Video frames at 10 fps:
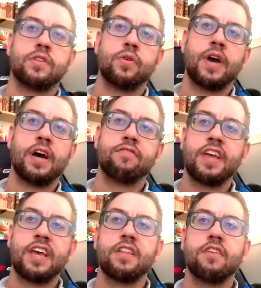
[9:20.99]
to
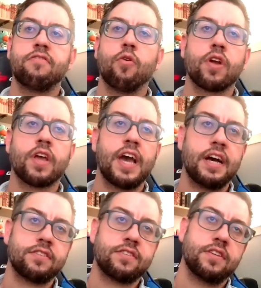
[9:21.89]
have daily
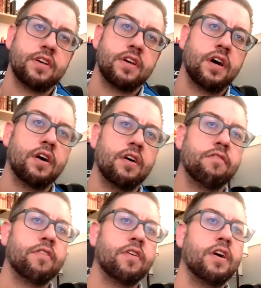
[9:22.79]
forecasts
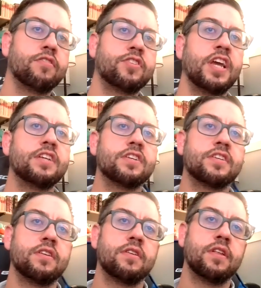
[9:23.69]
of
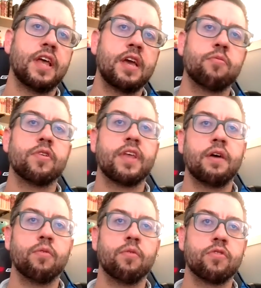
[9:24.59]
changes in labor
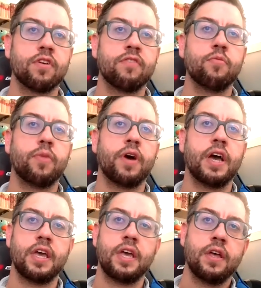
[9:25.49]
that were driven
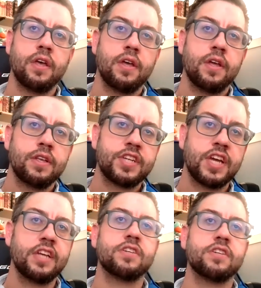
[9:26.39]
by
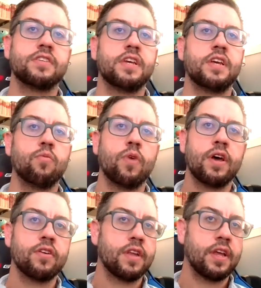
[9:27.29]
changes in
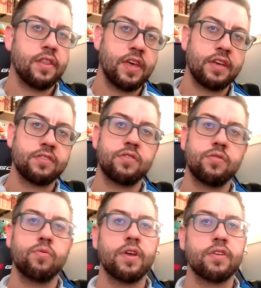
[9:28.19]
weather thanks
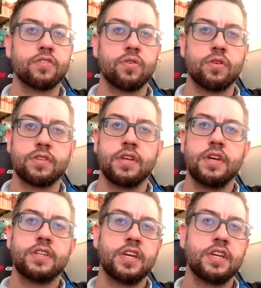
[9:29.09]
to WeatherSource,
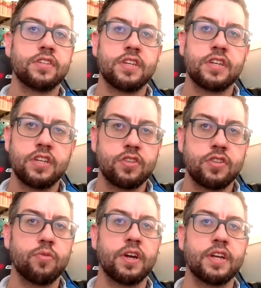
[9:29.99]
changes in
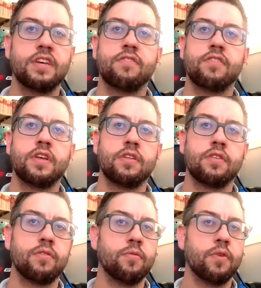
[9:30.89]
consumer
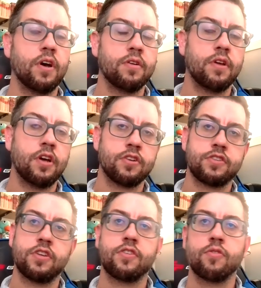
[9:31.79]
activity
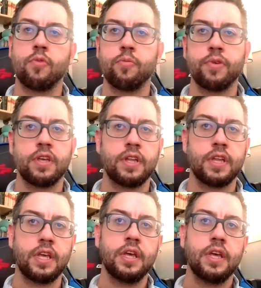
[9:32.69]
understood through
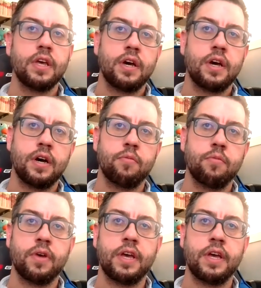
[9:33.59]
mobility,
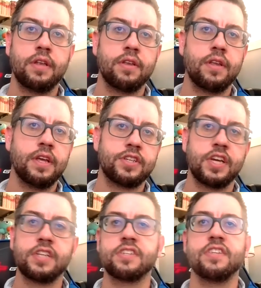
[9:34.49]
and
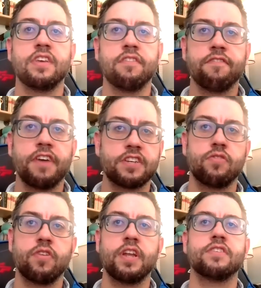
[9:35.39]
changes in the
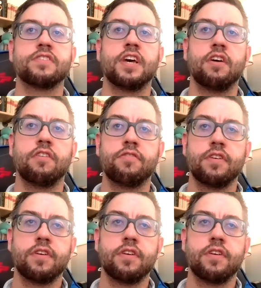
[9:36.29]
infection rate itself.